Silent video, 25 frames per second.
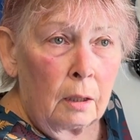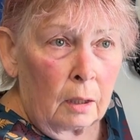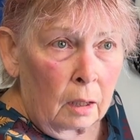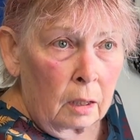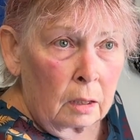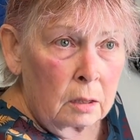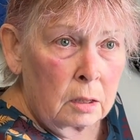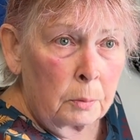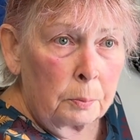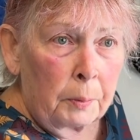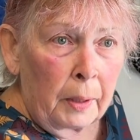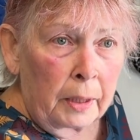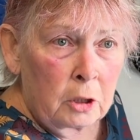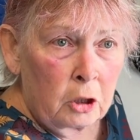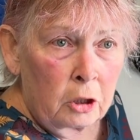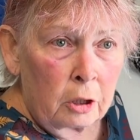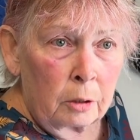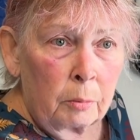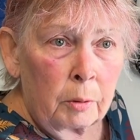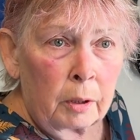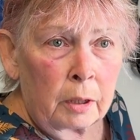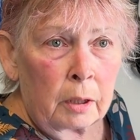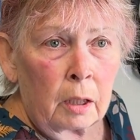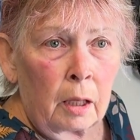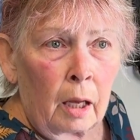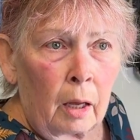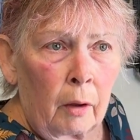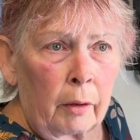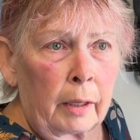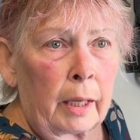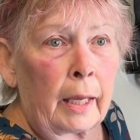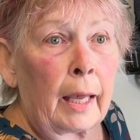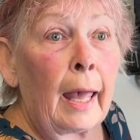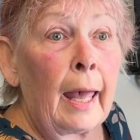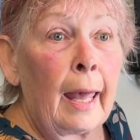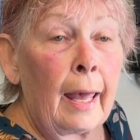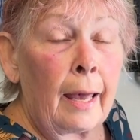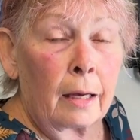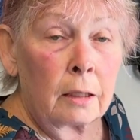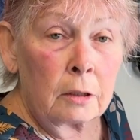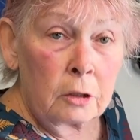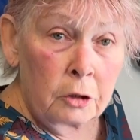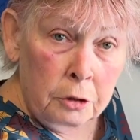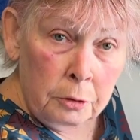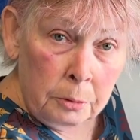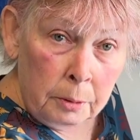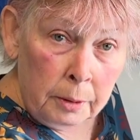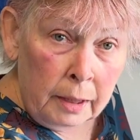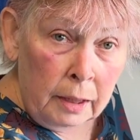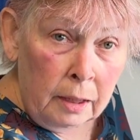especially when going out
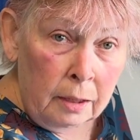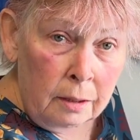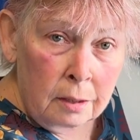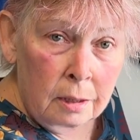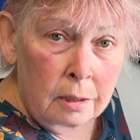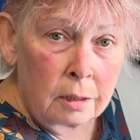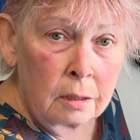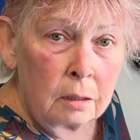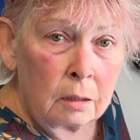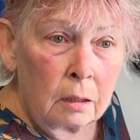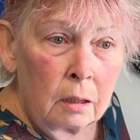to eat.